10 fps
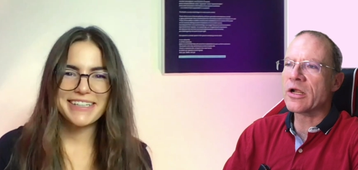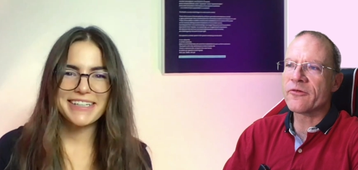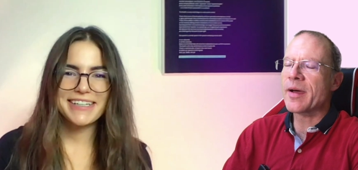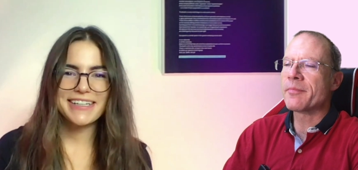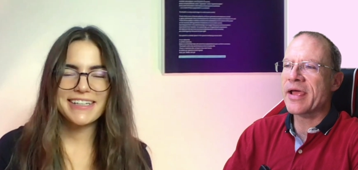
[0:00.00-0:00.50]
Speaker 1: of
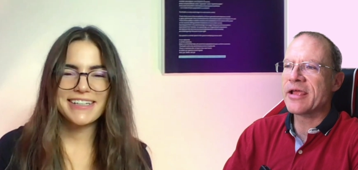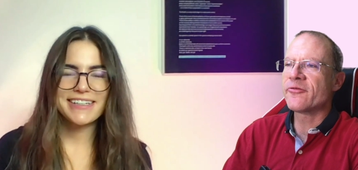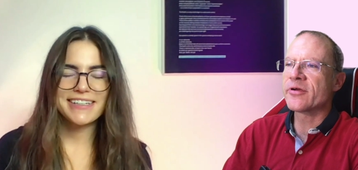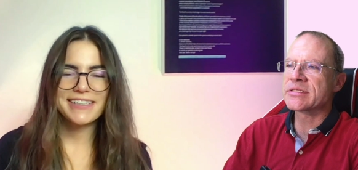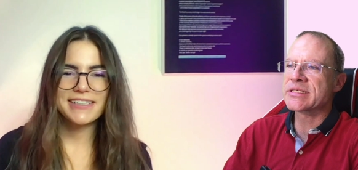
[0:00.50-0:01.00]
my
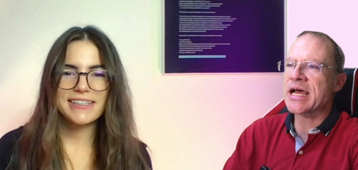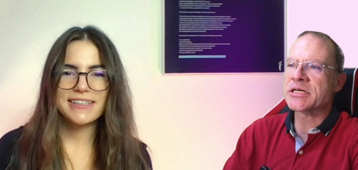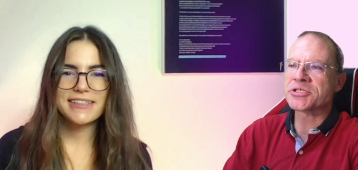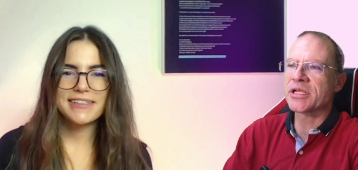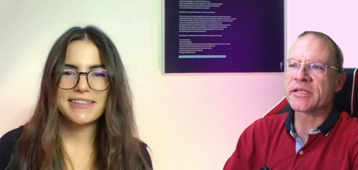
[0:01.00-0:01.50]
Patreons
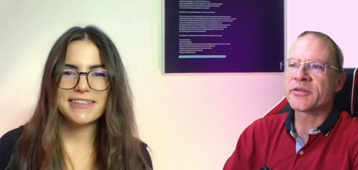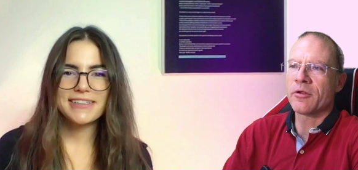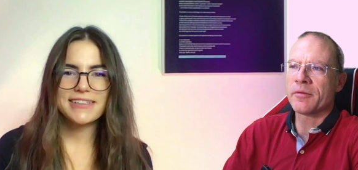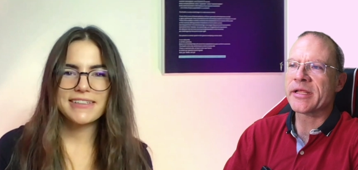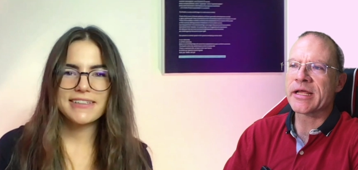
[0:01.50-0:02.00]
actually told
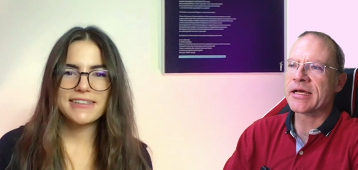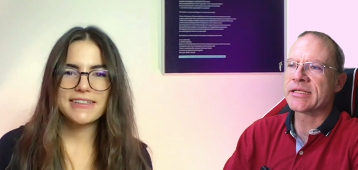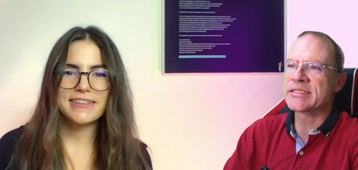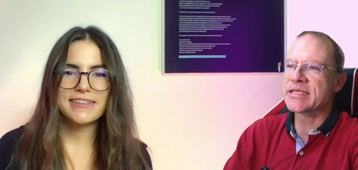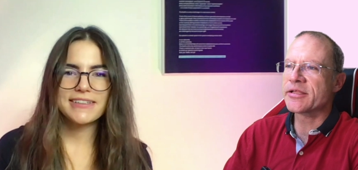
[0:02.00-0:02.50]
me that. He
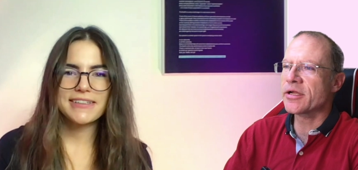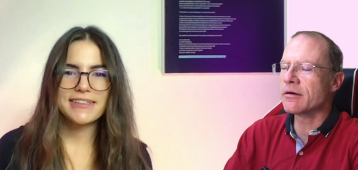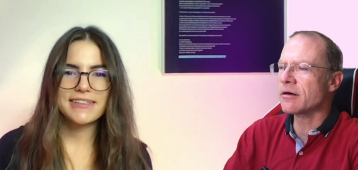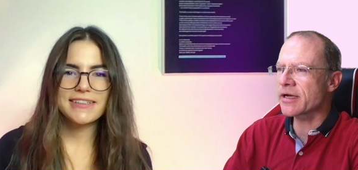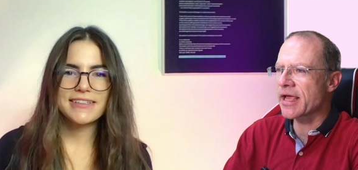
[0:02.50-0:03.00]
said, you know,
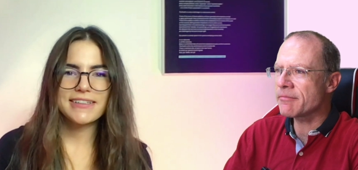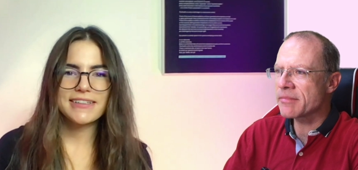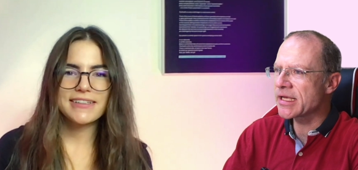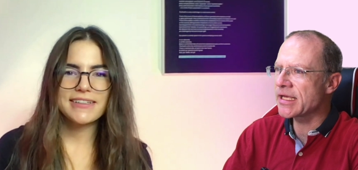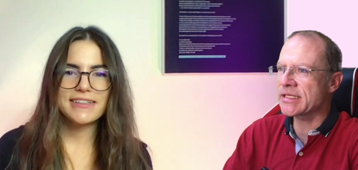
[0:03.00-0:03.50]
okay,
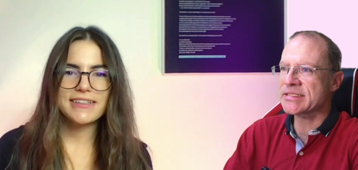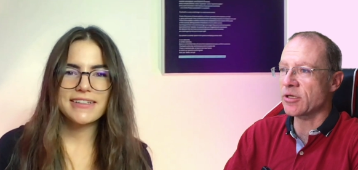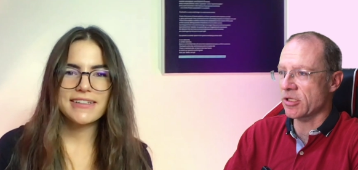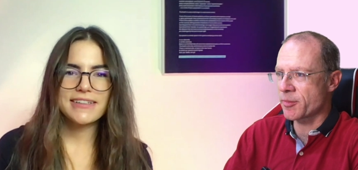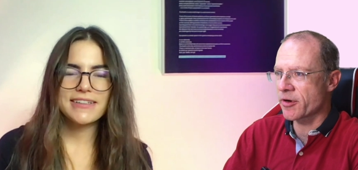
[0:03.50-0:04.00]
it's
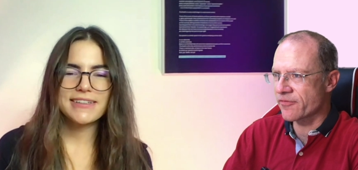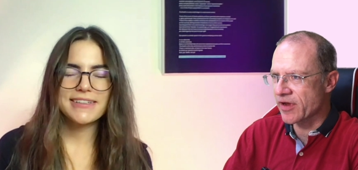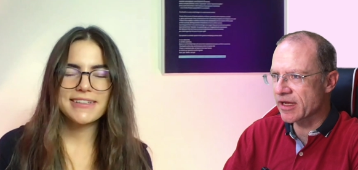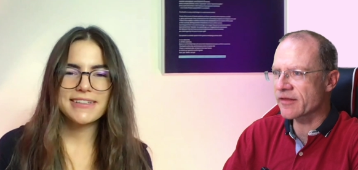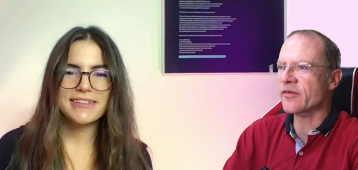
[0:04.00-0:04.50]
not
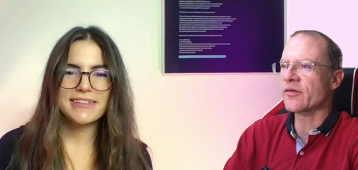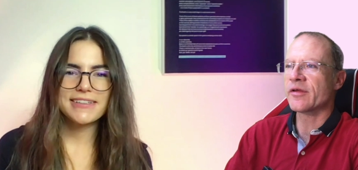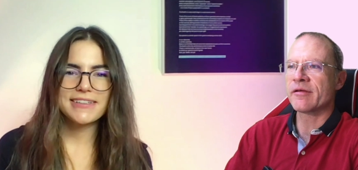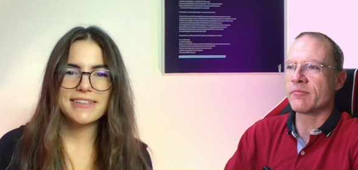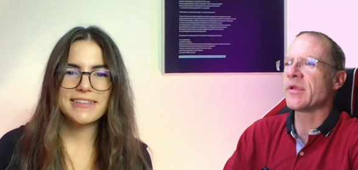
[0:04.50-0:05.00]
perfect
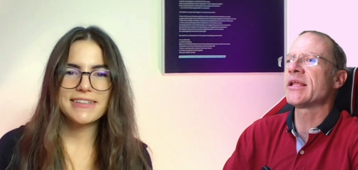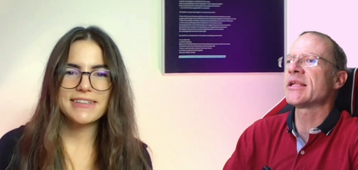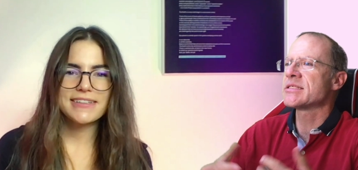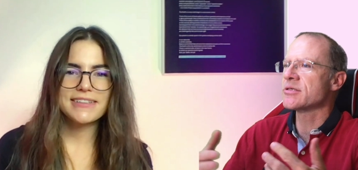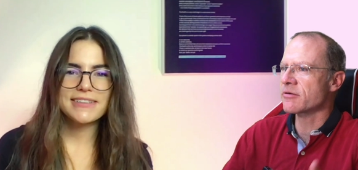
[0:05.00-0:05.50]
in
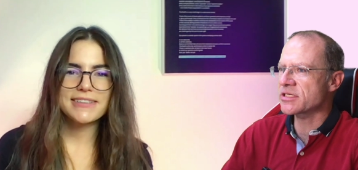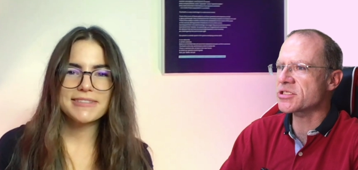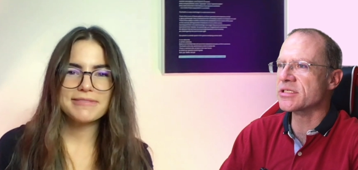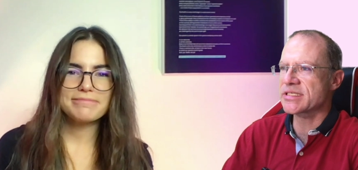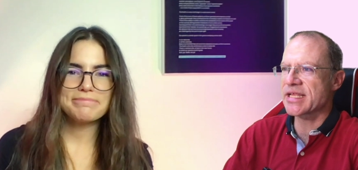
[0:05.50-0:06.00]
its
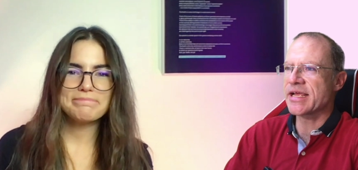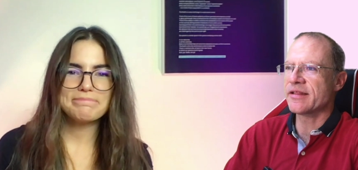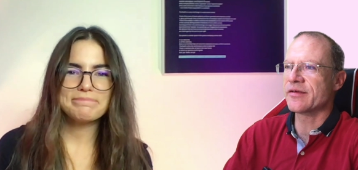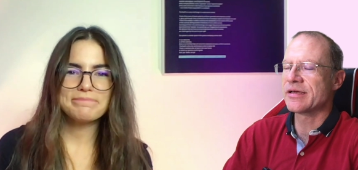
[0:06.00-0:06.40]
original state,